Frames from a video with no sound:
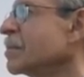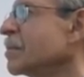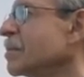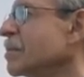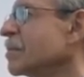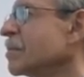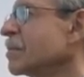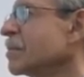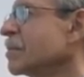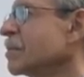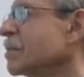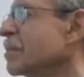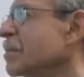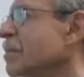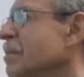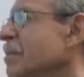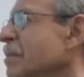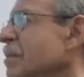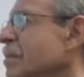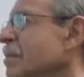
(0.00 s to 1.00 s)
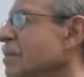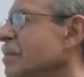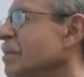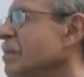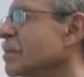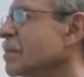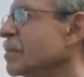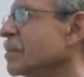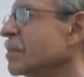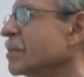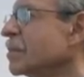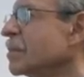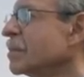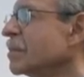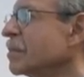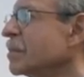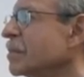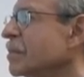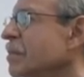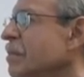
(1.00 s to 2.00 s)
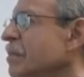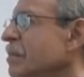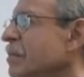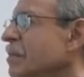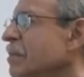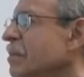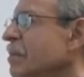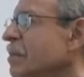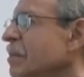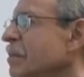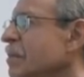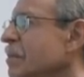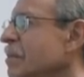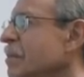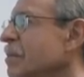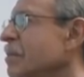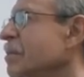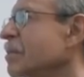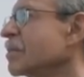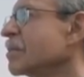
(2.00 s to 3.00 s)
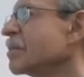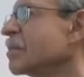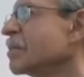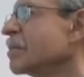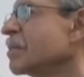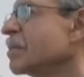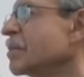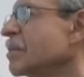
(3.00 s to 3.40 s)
[no speech]